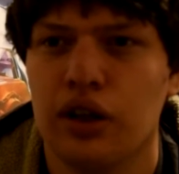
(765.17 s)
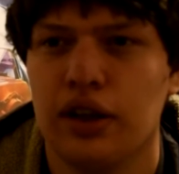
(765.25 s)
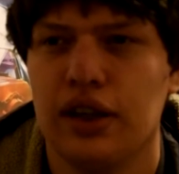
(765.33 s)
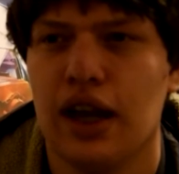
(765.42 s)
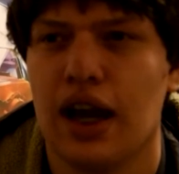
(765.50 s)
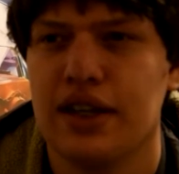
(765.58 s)

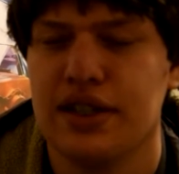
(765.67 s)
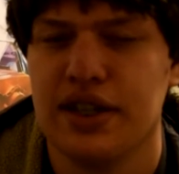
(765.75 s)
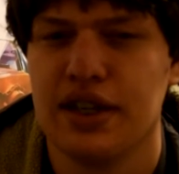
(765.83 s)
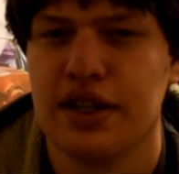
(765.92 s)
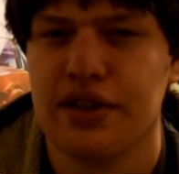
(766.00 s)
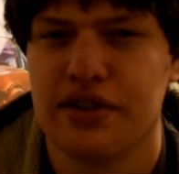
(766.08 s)
the
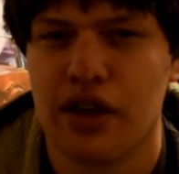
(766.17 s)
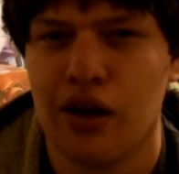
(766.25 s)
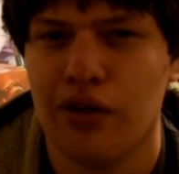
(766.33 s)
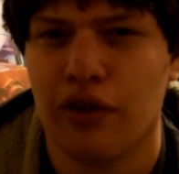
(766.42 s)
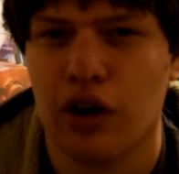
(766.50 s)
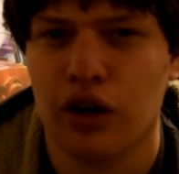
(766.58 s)
ideas
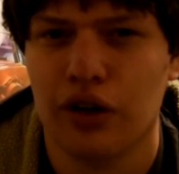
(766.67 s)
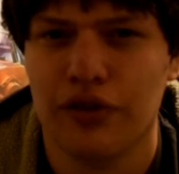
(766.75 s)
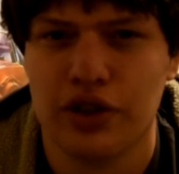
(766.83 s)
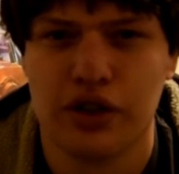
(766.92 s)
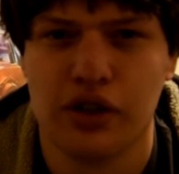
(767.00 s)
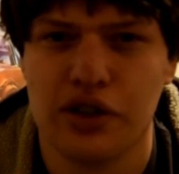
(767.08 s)
of
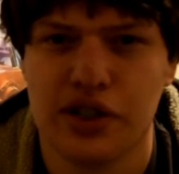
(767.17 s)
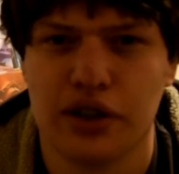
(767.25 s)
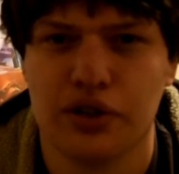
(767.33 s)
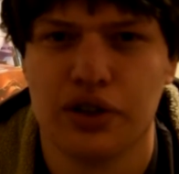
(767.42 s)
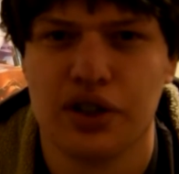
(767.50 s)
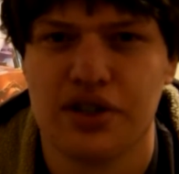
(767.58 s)
artificial
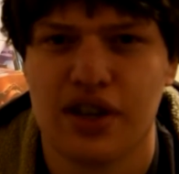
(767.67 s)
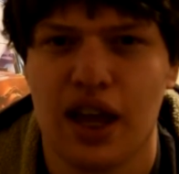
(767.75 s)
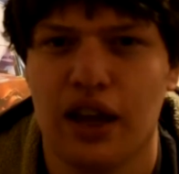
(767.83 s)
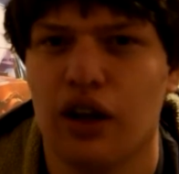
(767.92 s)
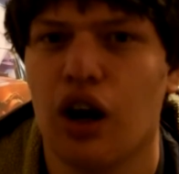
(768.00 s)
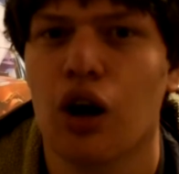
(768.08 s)
intelligence,
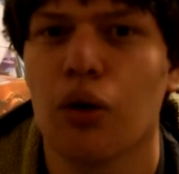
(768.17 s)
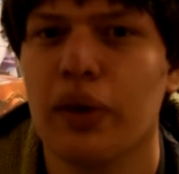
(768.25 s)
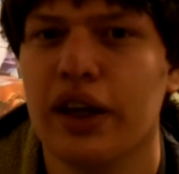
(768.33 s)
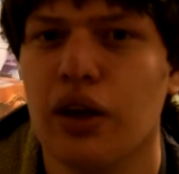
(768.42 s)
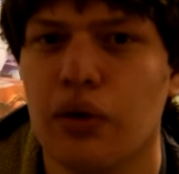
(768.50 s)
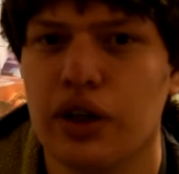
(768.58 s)
and are we
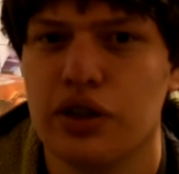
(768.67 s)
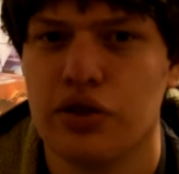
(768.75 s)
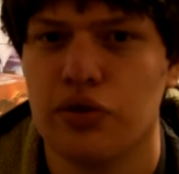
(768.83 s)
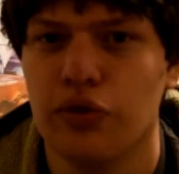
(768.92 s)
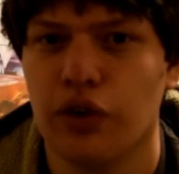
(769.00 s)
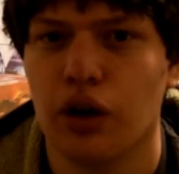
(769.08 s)
going
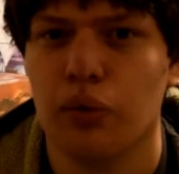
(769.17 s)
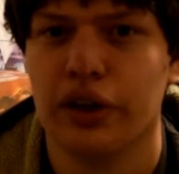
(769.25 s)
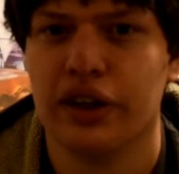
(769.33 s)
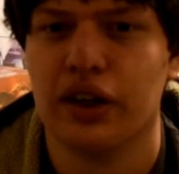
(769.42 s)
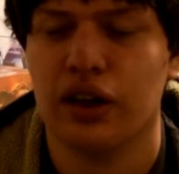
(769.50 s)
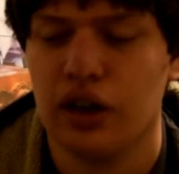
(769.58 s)
too far
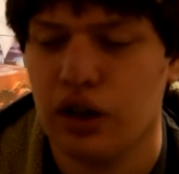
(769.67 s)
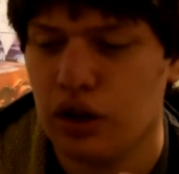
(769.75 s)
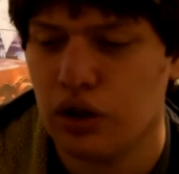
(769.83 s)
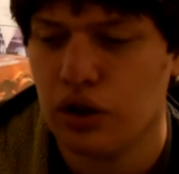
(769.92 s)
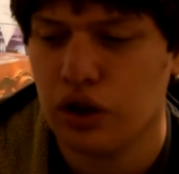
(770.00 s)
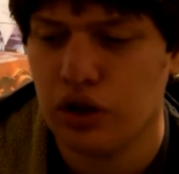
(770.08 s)
with it?
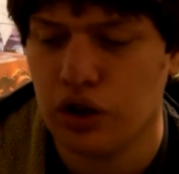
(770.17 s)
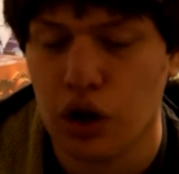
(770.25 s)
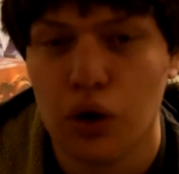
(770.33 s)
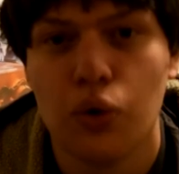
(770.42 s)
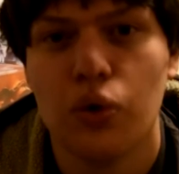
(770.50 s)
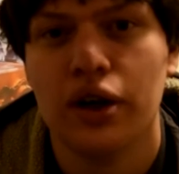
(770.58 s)

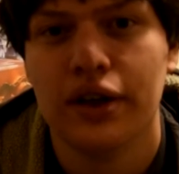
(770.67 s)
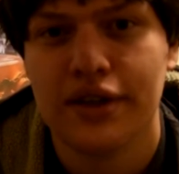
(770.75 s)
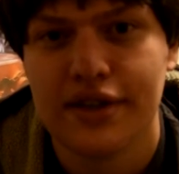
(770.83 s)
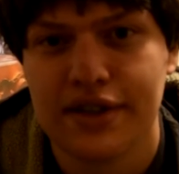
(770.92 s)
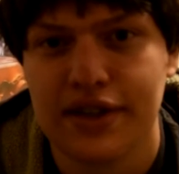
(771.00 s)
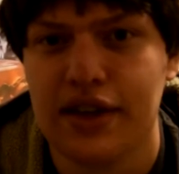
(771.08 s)
Go
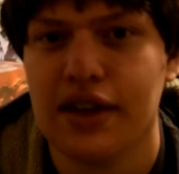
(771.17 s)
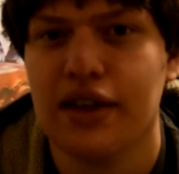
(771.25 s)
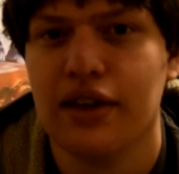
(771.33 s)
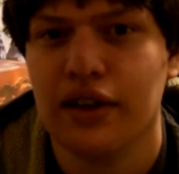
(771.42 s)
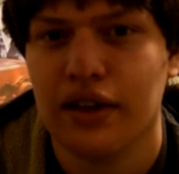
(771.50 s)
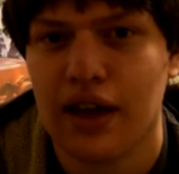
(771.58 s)

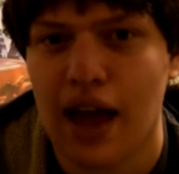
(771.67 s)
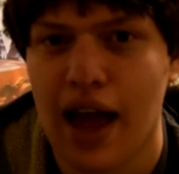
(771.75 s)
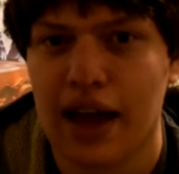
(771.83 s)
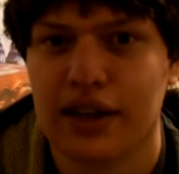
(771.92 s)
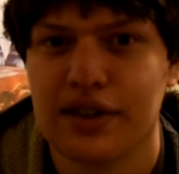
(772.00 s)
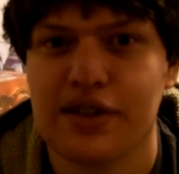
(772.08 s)
see
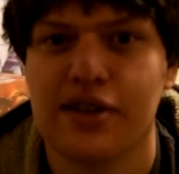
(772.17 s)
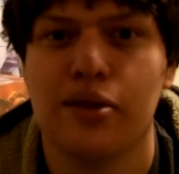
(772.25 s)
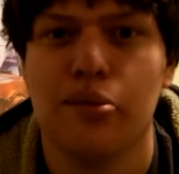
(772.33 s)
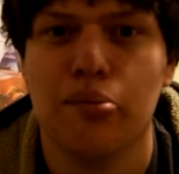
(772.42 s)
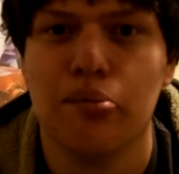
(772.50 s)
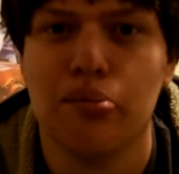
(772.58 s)
Ex
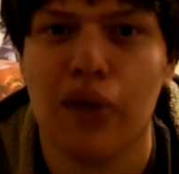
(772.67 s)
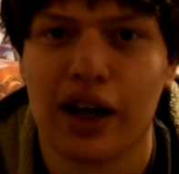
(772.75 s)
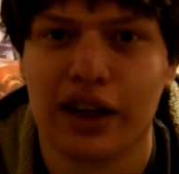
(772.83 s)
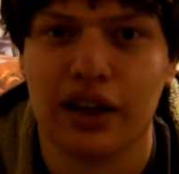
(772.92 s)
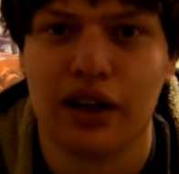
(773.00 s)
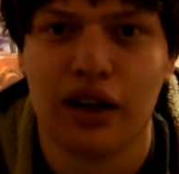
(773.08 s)

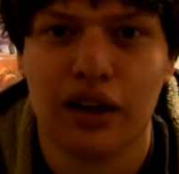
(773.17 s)
Machina.